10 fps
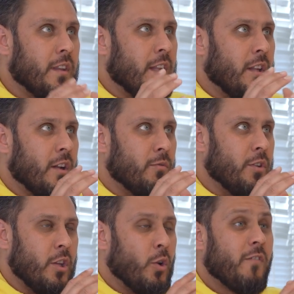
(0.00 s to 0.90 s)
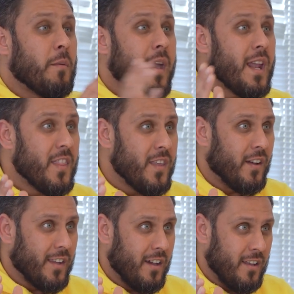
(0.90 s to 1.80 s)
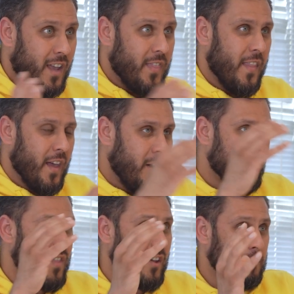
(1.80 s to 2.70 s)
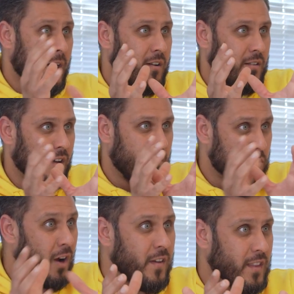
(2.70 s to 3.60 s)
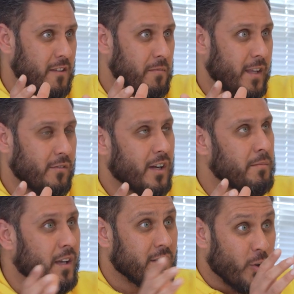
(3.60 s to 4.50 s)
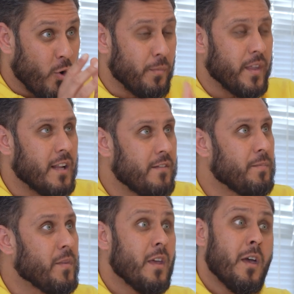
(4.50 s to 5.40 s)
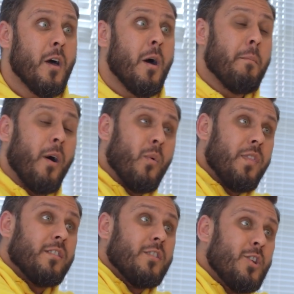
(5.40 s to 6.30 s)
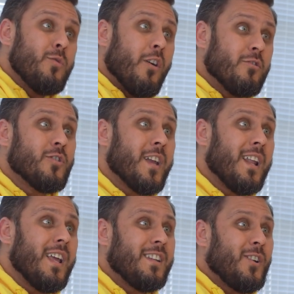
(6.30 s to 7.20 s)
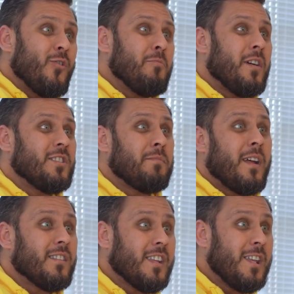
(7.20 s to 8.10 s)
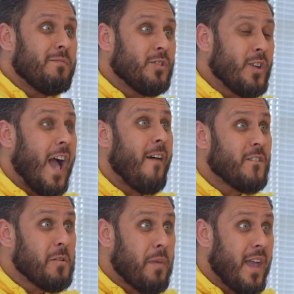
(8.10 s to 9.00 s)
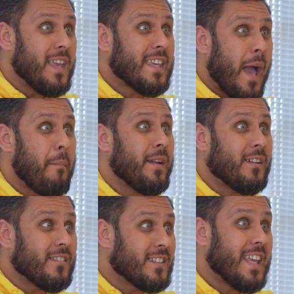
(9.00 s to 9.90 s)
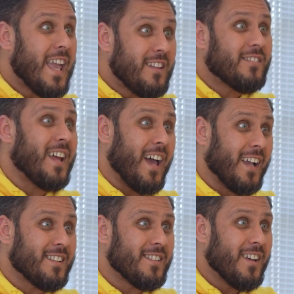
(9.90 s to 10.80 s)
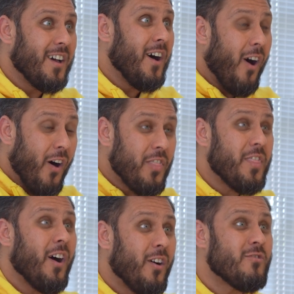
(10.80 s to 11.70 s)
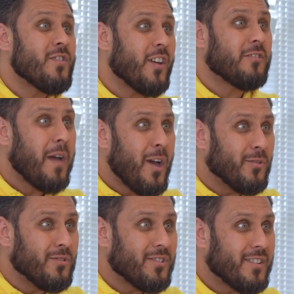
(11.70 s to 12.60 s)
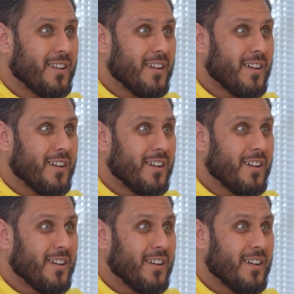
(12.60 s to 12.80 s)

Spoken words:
You don't have to pay anything on that, that £100,000 of profit that you made, right? Because it's a home that you live in. But with these new unregulated home purchase plan schemes, you have to pay capital gains tax on the £100,000.